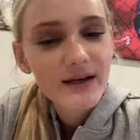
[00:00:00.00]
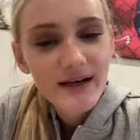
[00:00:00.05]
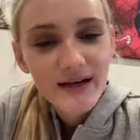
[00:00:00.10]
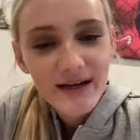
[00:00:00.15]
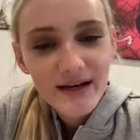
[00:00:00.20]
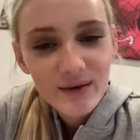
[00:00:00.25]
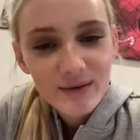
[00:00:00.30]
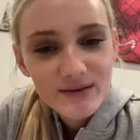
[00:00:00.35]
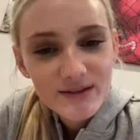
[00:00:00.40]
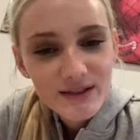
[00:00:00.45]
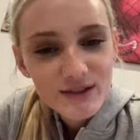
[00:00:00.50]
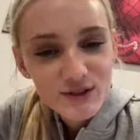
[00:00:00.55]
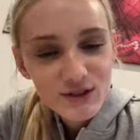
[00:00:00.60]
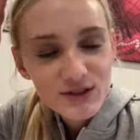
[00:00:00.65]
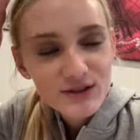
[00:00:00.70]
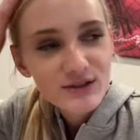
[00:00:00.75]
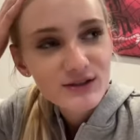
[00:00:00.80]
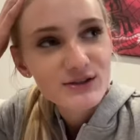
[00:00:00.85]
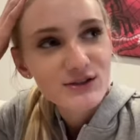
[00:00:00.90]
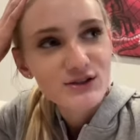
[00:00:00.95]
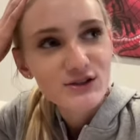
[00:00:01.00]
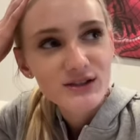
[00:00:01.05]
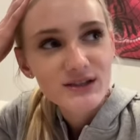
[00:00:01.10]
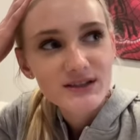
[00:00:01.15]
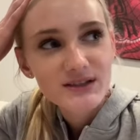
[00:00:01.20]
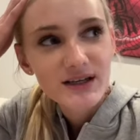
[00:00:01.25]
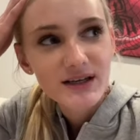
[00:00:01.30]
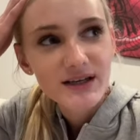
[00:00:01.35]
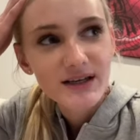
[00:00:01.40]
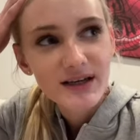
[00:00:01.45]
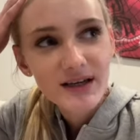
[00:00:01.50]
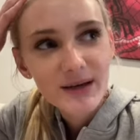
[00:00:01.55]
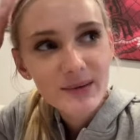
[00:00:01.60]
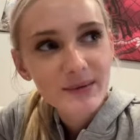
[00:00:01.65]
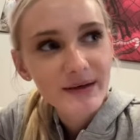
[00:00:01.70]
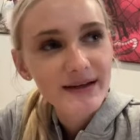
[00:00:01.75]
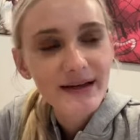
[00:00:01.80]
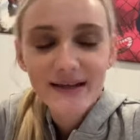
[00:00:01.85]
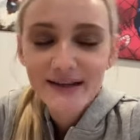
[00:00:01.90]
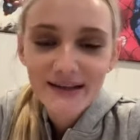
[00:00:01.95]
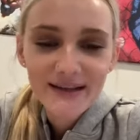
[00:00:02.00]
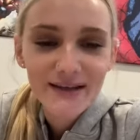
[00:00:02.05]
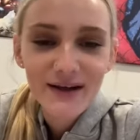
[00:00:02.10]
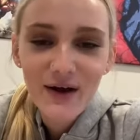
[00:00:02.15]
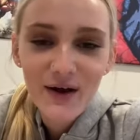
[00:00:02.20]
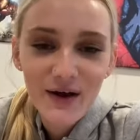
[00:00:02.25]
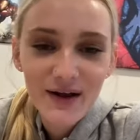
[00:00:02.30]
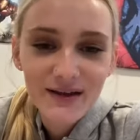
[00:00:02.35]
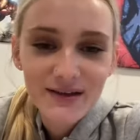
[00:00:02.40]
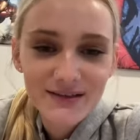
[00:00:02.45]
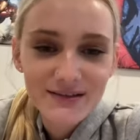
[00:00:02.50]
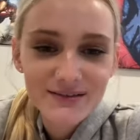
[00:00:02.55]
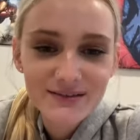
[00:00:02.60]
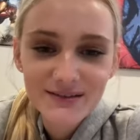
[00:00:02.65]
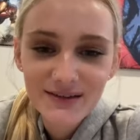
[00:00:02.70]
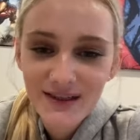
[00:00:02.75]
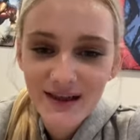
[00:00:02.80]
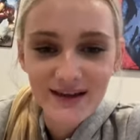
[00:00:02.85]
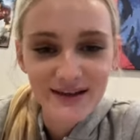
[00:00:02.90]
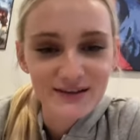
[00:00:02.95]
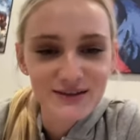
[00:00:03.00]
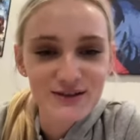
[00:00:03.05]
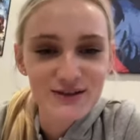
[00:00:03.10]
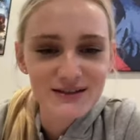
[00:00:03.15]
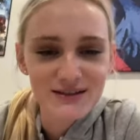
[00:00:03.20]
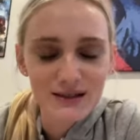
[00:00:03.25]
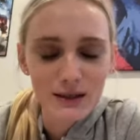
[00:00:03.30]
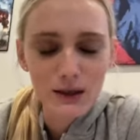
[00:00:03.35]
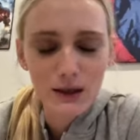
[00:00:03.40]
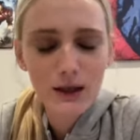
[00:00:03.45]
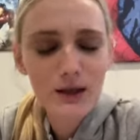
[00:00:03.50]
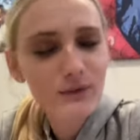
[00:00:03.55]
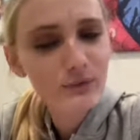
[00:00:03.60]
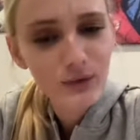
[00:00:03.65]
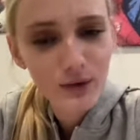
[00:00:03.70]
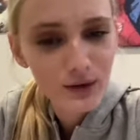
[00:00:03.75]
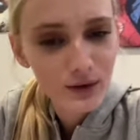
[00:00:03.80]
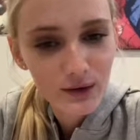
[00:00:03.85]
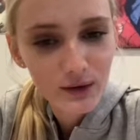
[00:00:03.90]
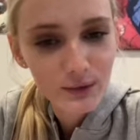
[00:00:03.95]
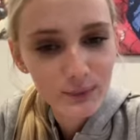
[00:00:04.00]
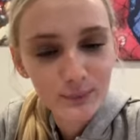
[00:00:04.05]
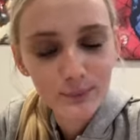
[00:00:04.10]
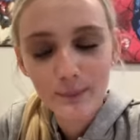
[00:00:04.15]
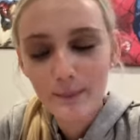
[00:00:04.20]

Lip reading: And I was like, she looks just like him. Like, I cannot, like, just leave her.